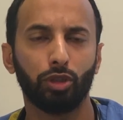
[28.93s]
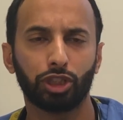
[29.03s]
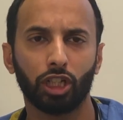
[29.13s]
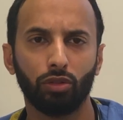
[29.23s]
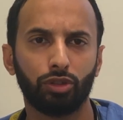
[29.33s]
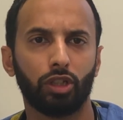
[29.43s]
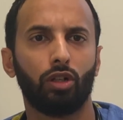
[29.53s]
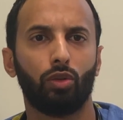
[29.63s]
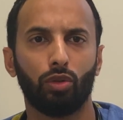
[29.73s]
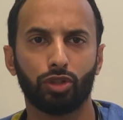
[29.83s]
But children
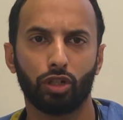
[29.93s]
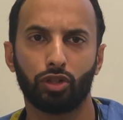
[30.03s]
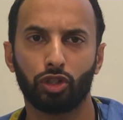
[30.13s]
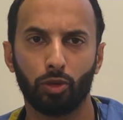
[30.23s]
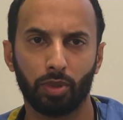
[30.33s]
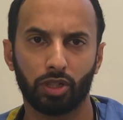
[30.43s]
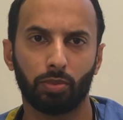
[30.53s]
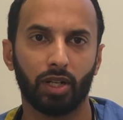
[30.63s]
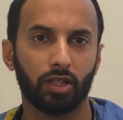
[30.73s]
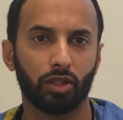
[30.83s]
are also super
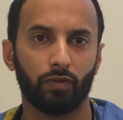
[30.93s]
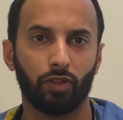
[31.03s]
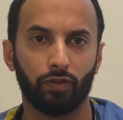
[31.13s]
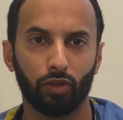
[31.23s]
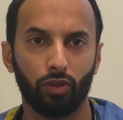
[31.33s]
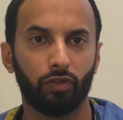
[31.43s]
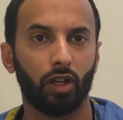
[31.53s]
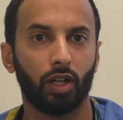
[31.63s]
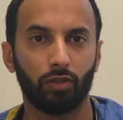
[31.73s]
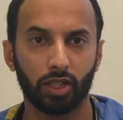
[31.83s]
spreaders of the flu
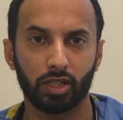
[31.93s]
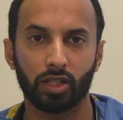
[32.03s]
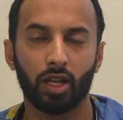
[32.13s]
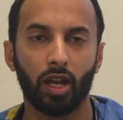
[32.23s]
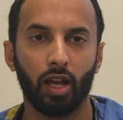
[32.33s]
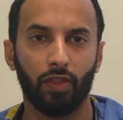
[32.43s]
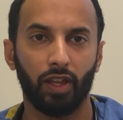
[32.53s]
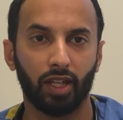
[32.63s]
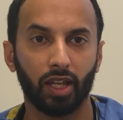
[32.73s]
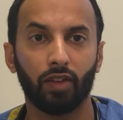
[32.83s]
virus.
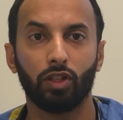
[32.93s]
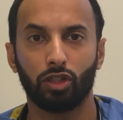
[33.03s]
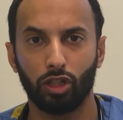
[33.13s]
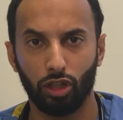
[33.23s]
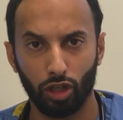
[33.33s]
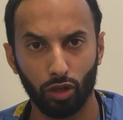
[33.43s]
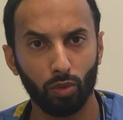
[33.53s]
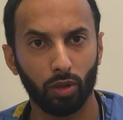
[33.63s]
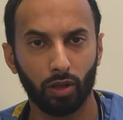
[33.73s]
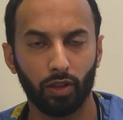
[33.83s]
They can give it to
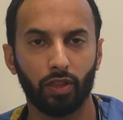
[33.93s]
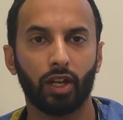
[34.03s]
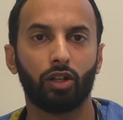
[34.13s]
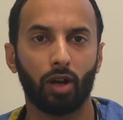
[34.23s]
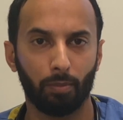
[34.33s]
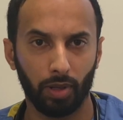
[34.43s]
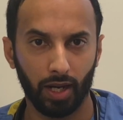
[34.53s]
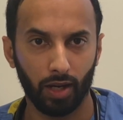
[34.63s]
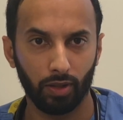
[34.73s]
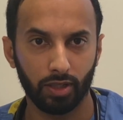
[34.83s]
you, their
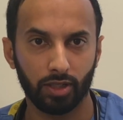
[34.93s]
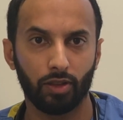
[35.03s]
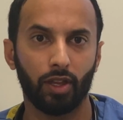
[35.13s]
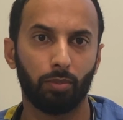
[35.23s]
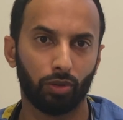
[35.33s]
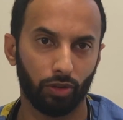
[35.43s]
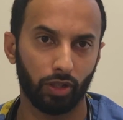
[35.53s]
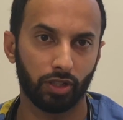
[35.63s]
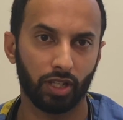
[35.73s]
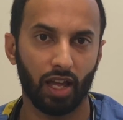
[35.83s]
grandparents, their
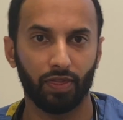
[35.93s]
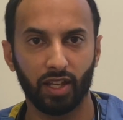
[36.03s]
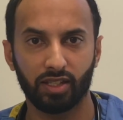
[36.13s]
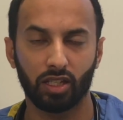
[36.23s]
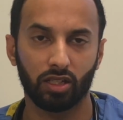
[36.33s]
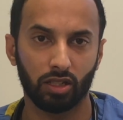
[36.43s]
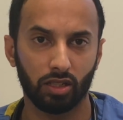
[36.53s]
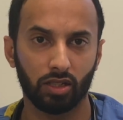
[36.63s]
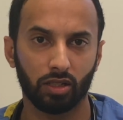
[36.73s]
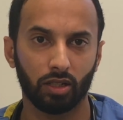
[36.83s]
brothers and their
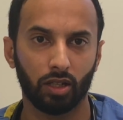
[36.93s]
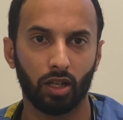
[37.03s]
sisters.